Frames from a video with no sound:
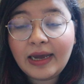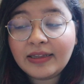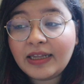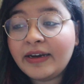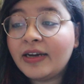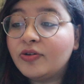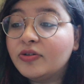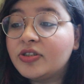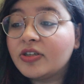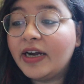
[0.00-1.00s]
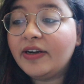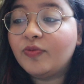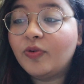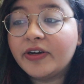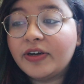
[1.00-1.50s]
And then I also kind
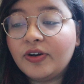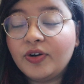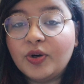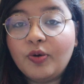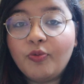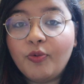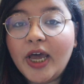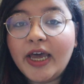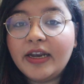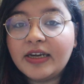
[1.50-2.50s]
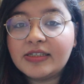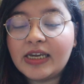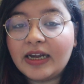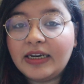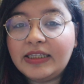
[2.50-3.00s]
of wanted to know where
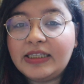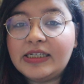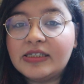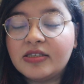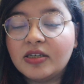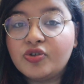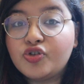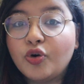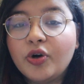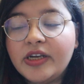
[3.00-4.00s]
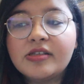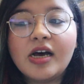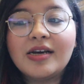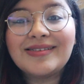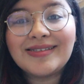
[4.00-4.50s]
exactly these stories
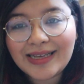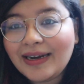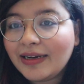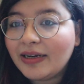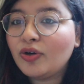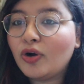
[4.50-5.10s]
are set in,